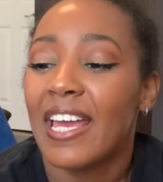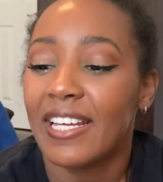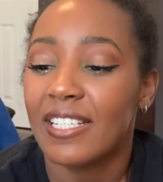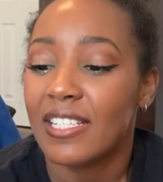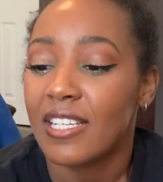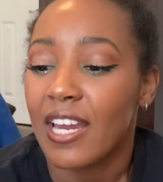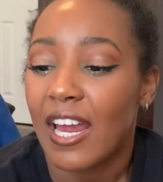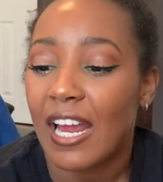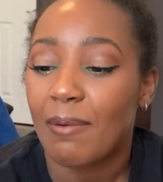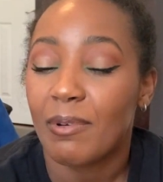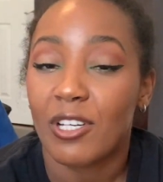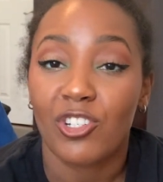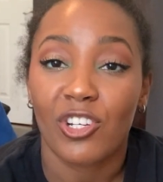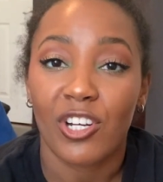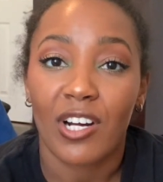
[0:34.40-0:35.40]
and today I'm
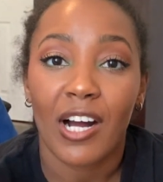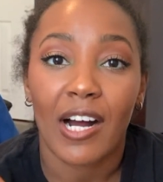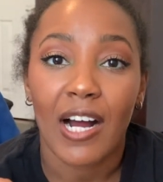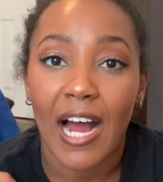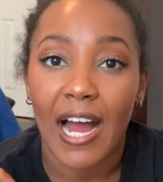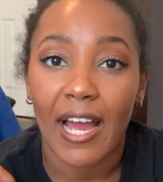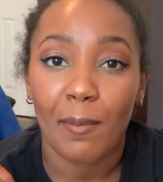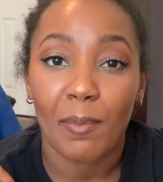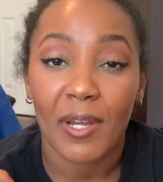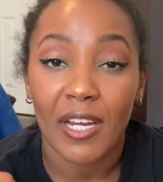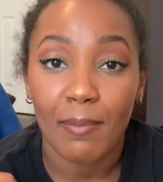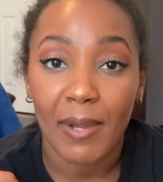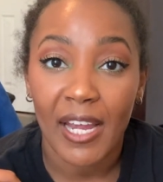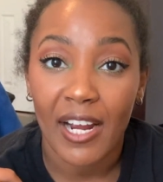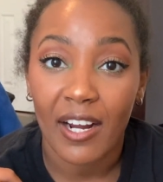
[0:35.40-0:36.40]
going to show you how I put it
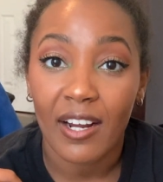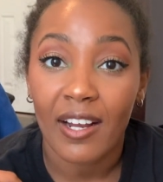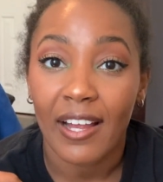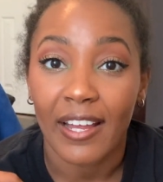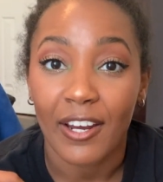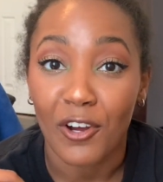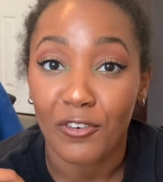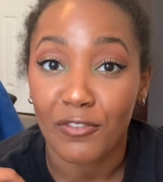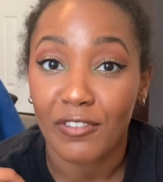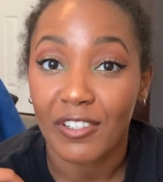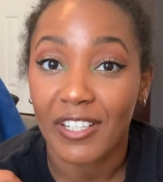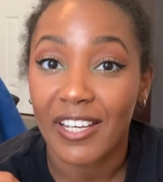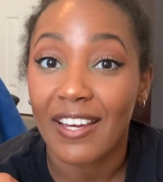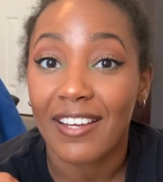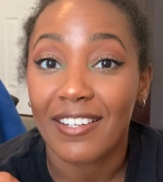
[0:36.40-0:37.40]
in my hair, and
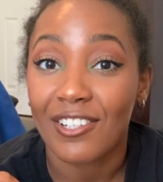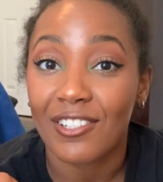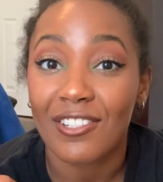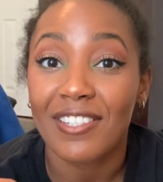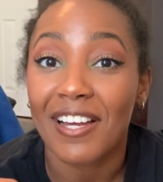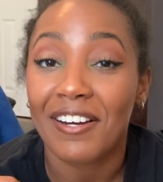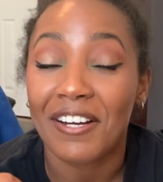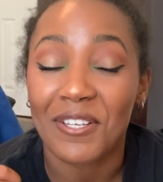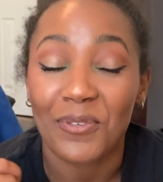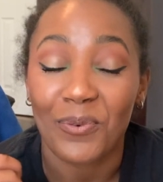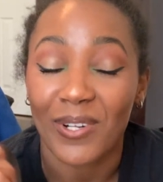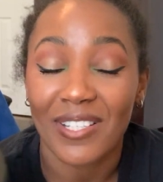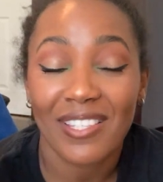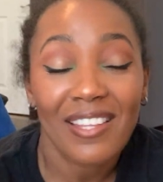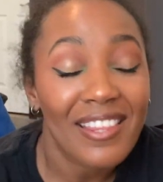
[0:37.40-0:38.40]
hopefully it turns out as
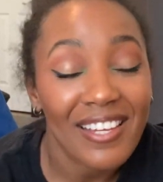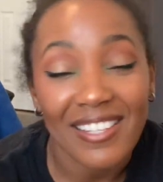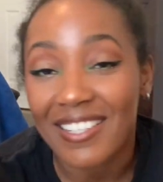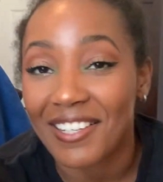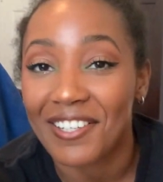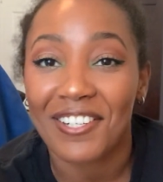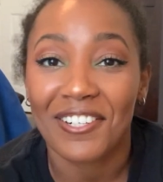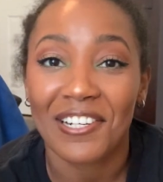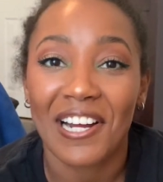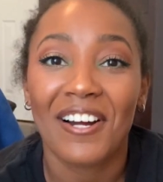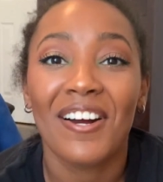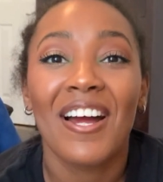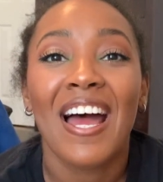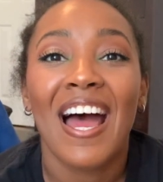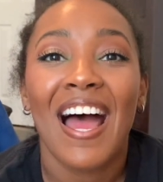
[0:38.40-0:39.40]
well as I think it's going to turn out,
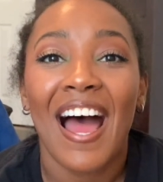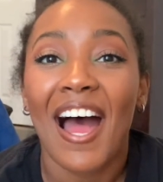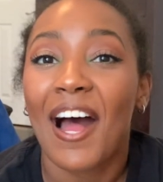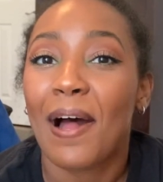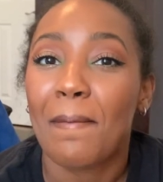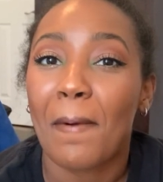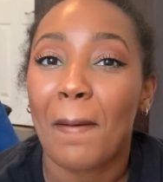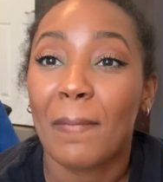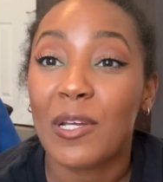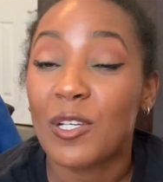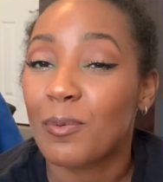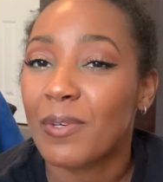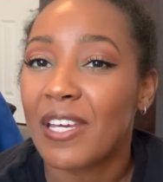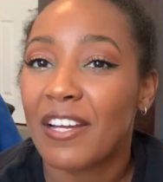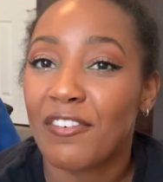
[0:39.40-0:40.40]
um, but you'll
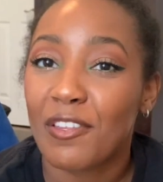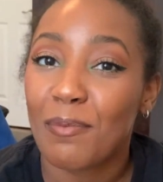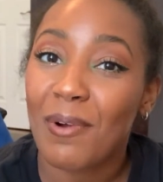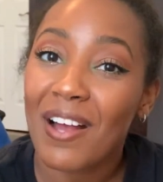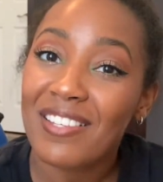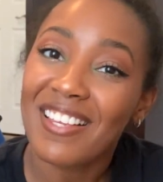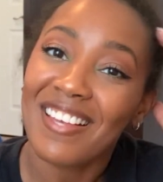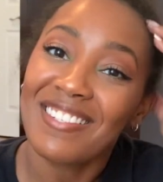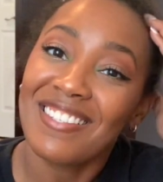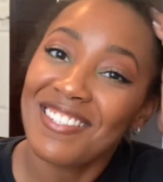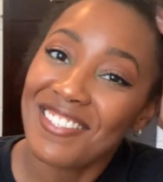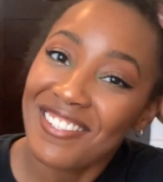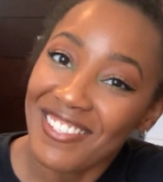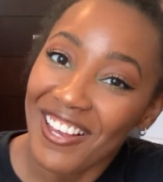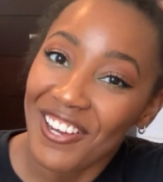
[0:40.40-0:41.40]
be here for the process,
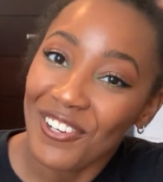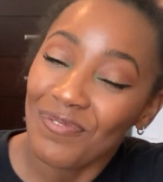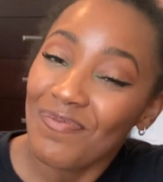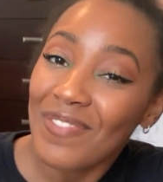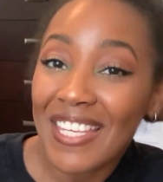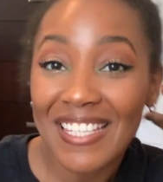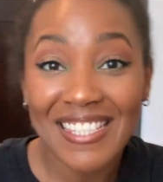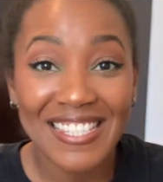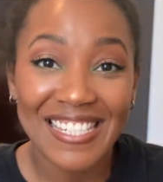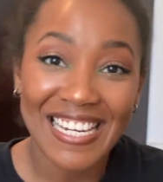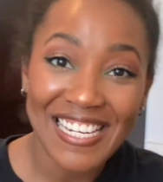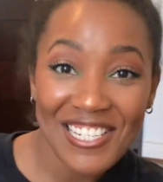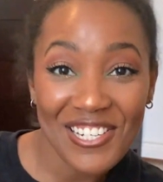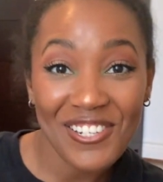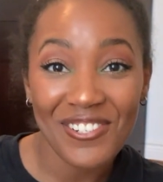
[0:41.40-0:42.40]
so stay
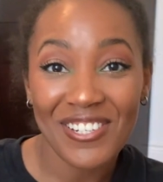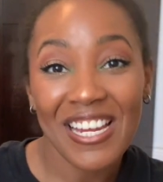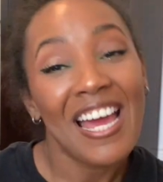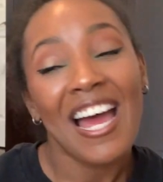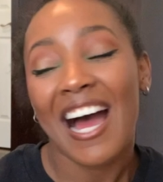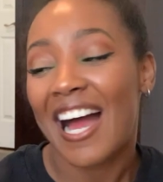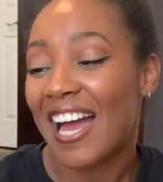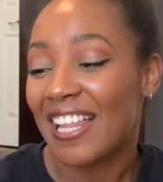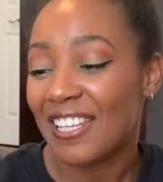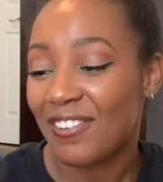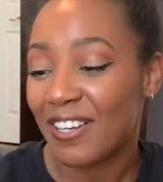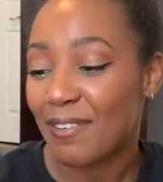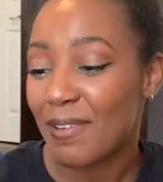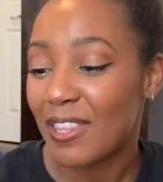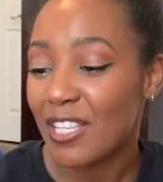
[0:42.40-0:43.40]
tuned. I highly
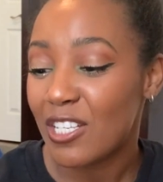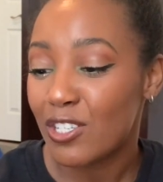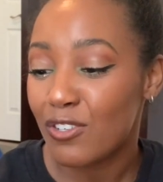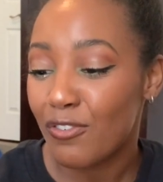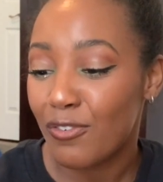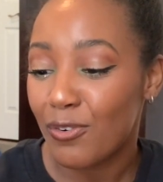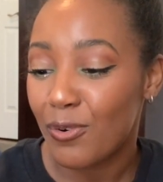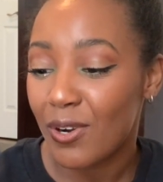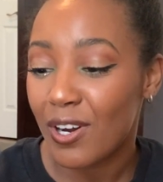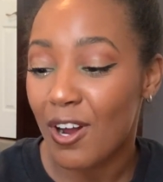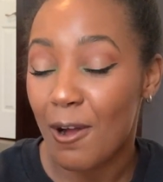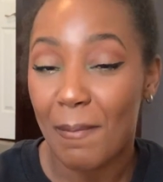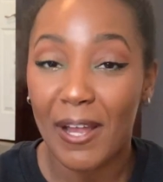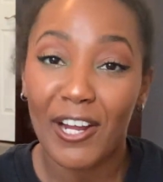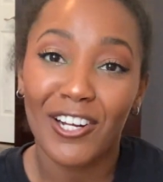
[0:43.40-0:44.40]
recommend this for
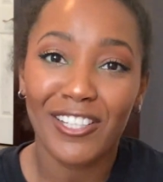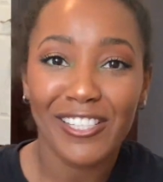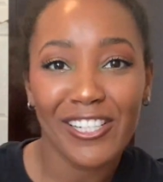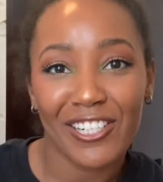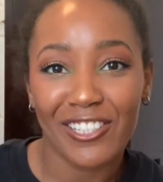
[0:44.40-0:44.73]
all my curly